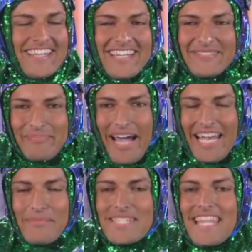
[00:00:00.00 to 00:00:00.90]
My name is
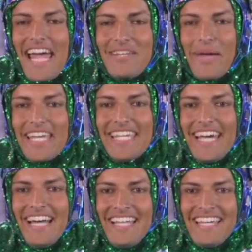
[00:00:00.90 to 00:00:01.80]
Danny Mejia.
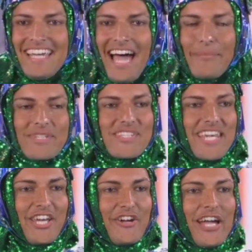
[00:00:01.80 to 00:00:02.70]
I'm a
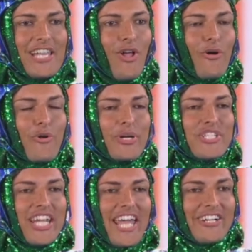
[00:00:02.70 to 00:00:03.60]
singer and loan
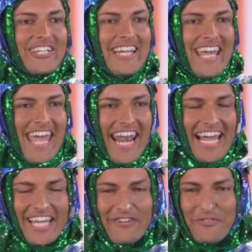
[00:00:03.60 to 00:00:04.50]
originator, and I
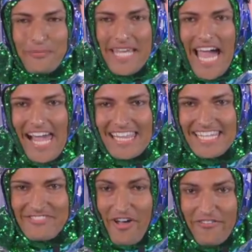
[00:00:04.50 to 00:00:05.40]
come from the island
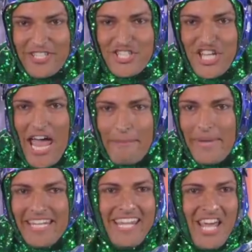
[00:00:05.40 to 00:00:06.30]
of enchantment
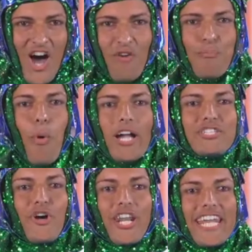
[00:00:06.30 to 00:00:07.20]
of Puerto
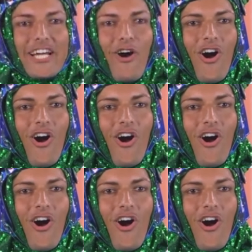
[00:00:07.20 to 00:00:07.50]
Rico.